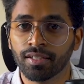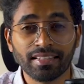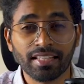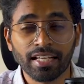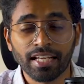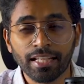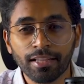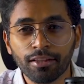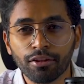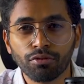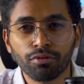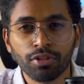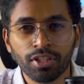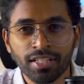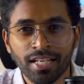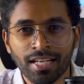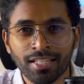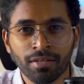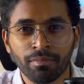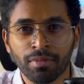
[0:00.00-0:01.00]
And the
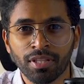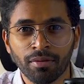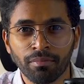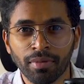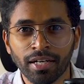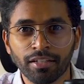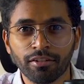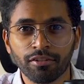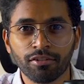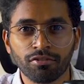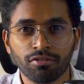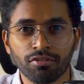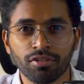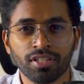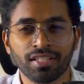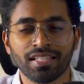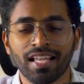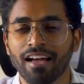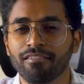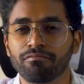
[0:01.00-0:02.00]
enthusiasm in the medical
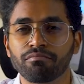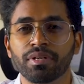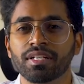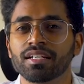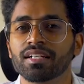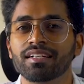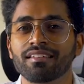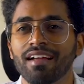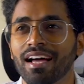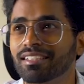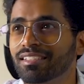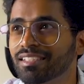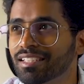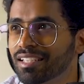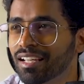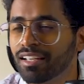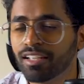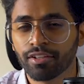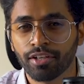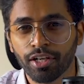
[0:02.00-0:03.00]
students have been
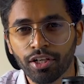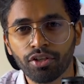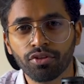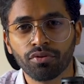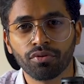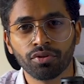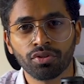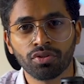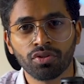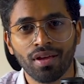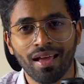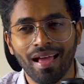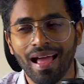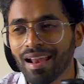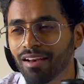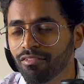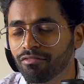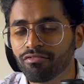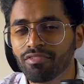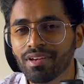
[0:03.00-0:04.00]
drastically reduced,
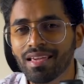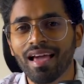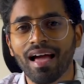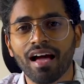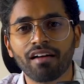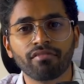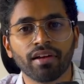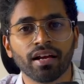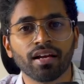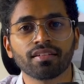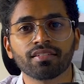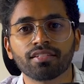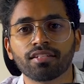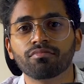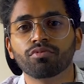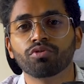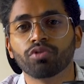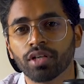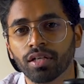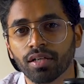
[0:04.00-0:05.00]
and we have
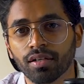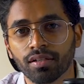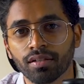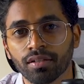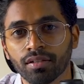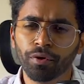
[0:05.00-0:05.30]
accustomed to it.